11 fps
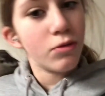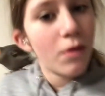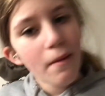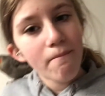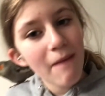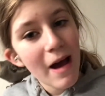
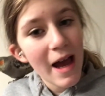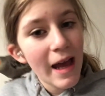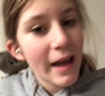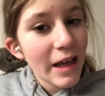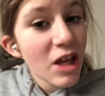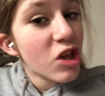my
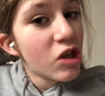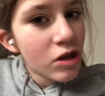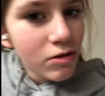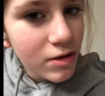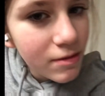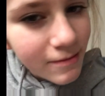
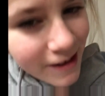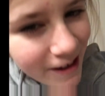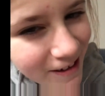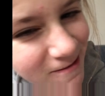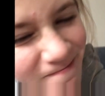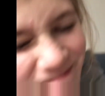YouTube channel.